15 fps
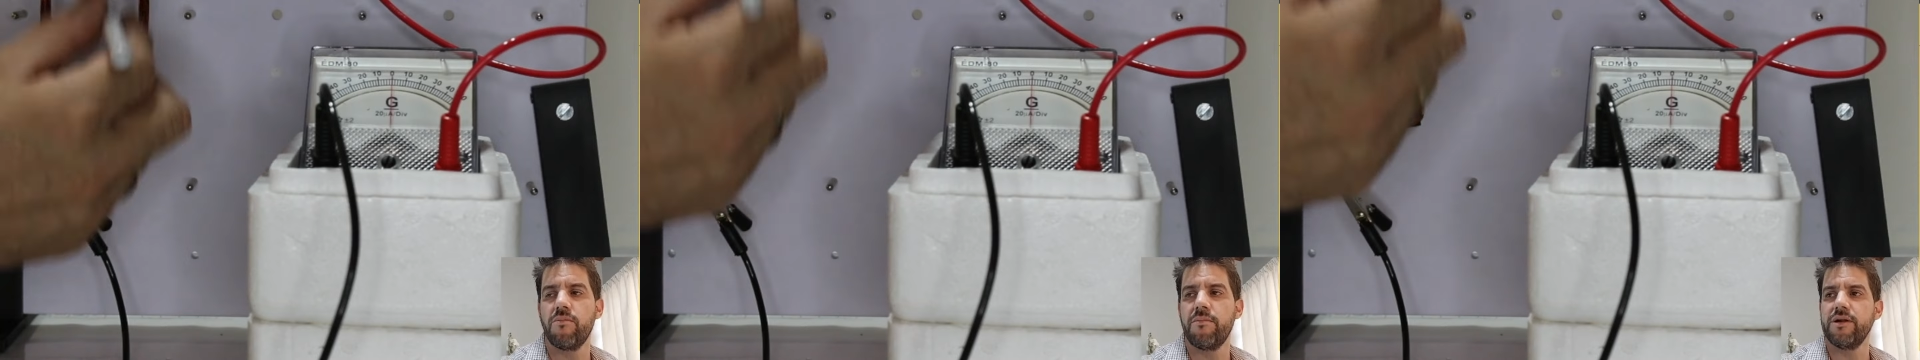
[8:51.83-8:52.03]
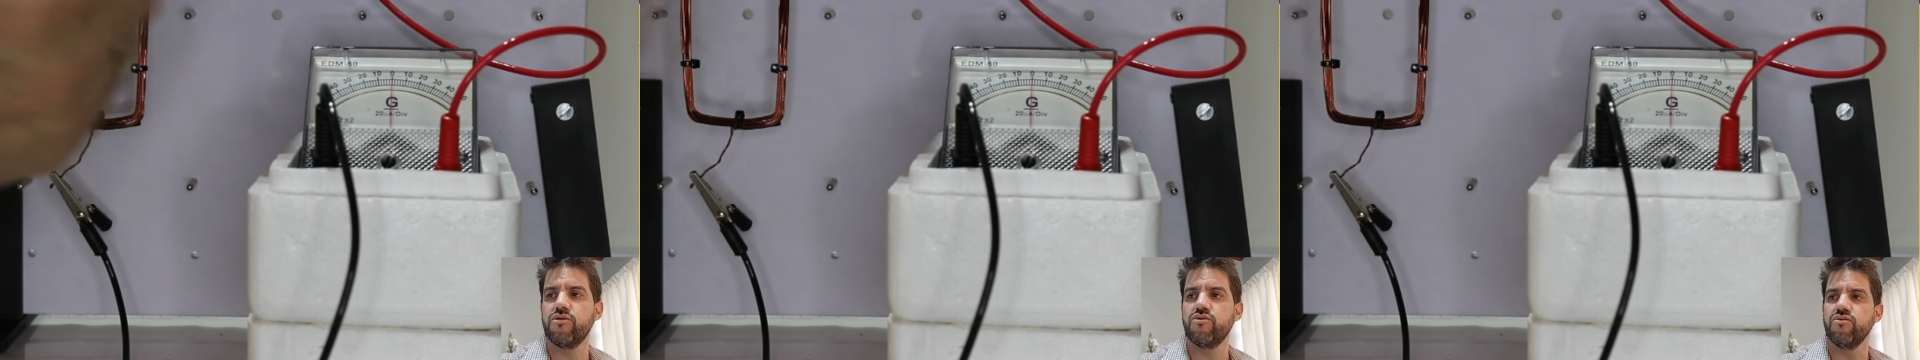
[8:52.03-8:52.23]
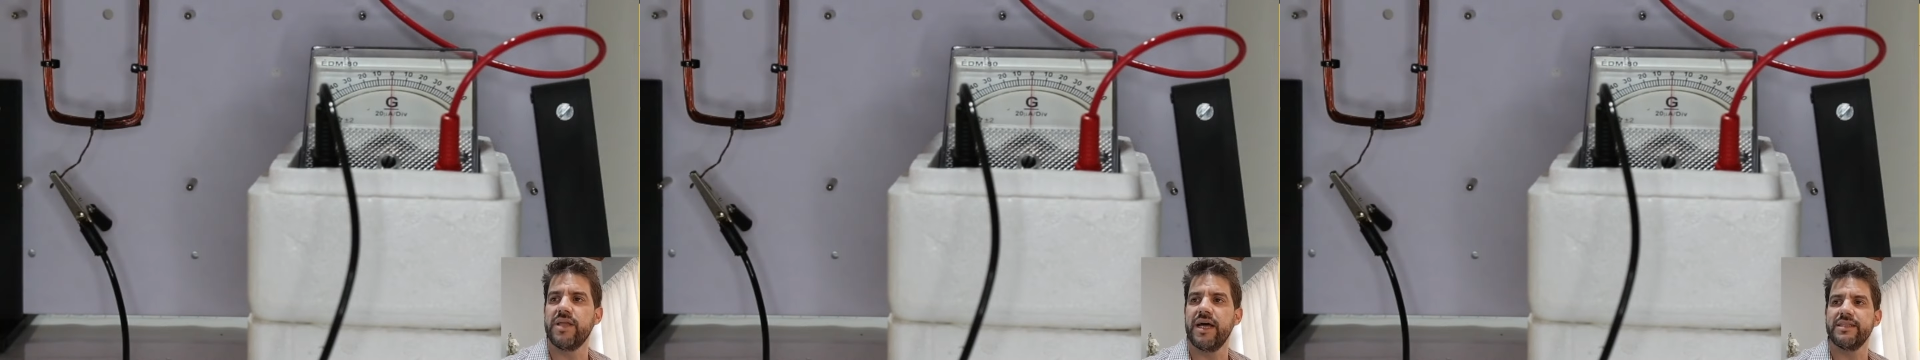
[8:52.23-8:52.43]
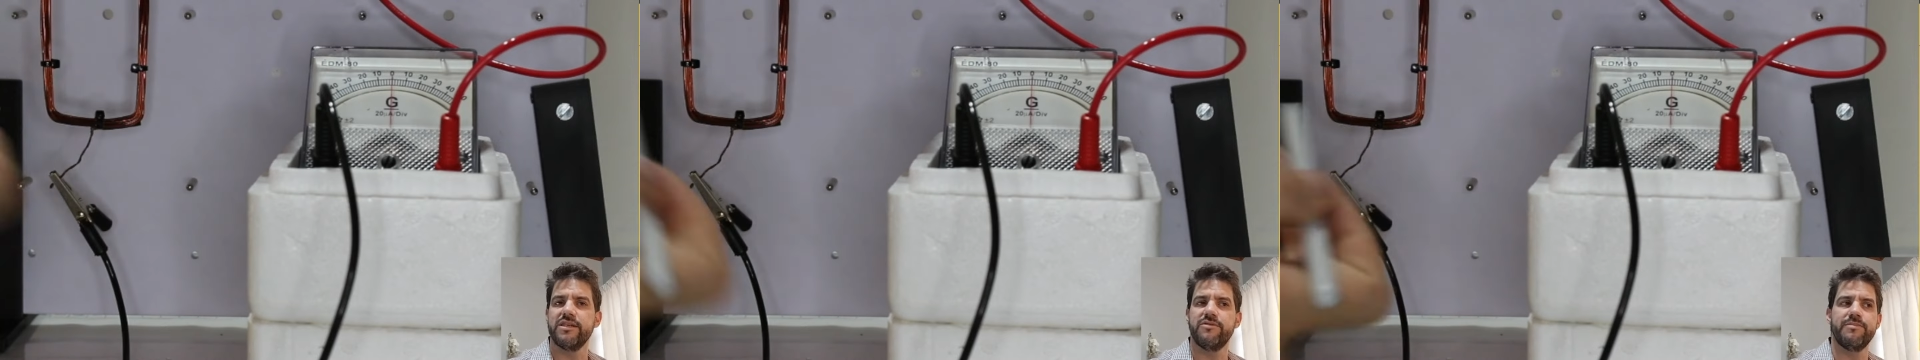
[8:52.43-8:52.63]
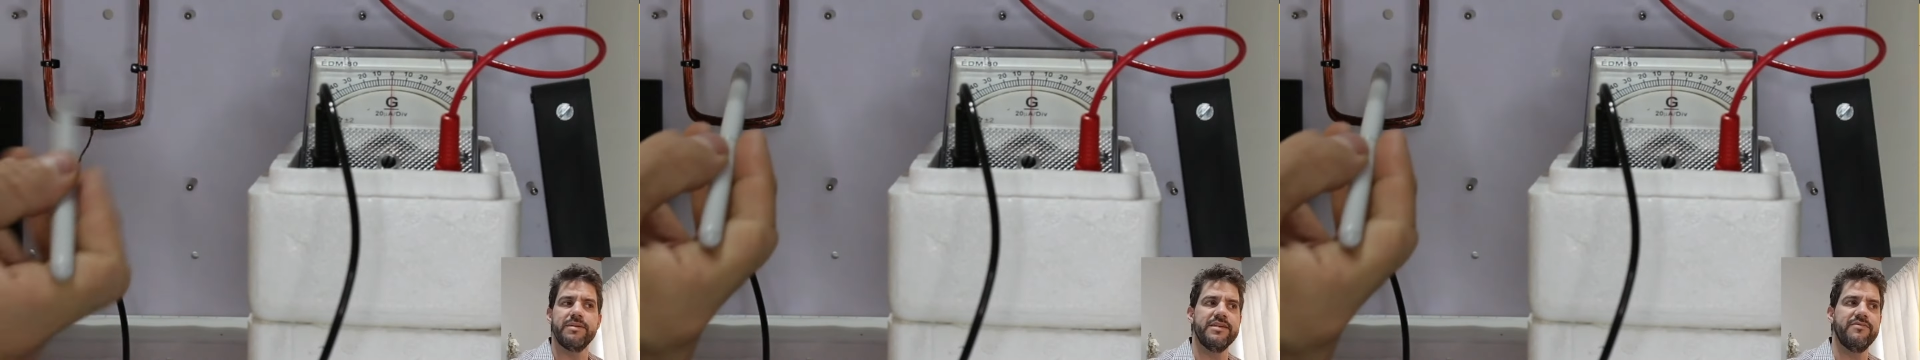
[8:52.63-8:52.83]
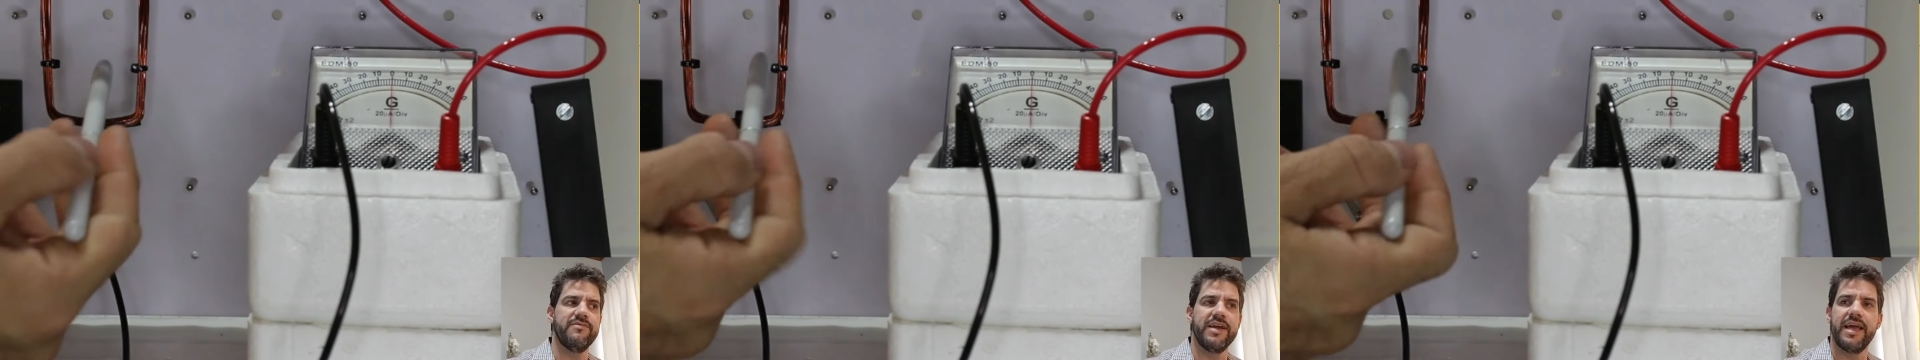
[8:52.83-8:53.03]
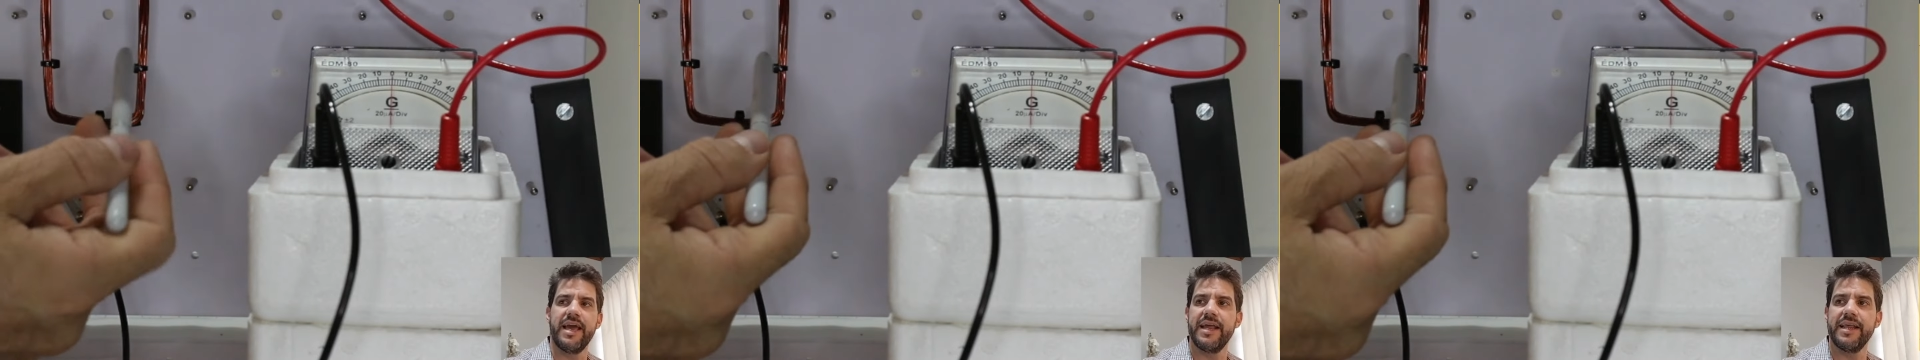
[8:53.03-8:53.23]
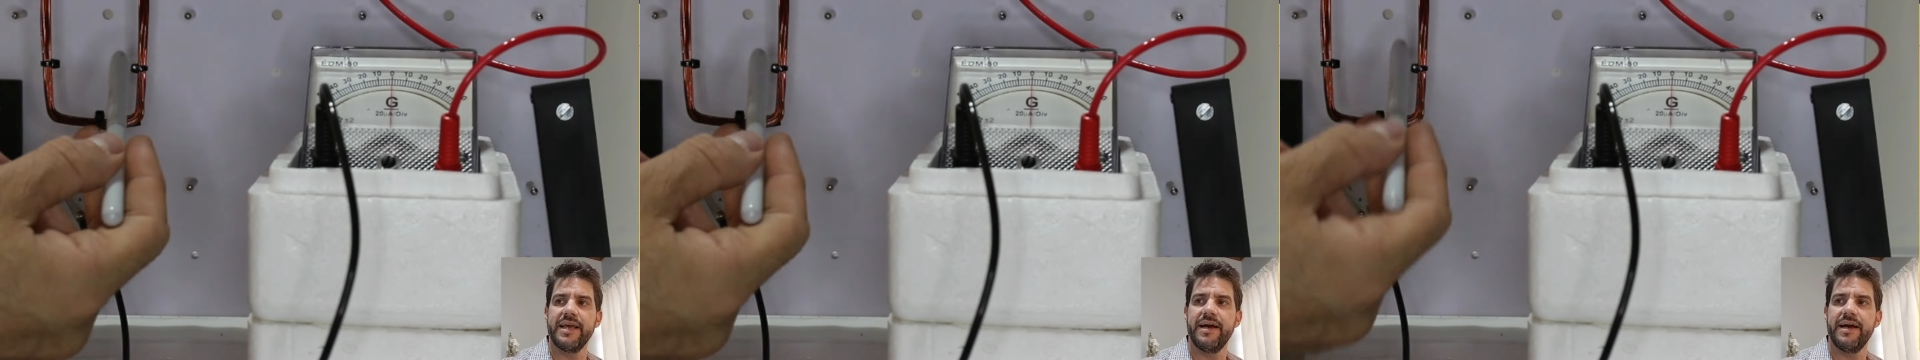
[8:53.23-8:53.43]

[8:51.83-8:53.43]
to that specific area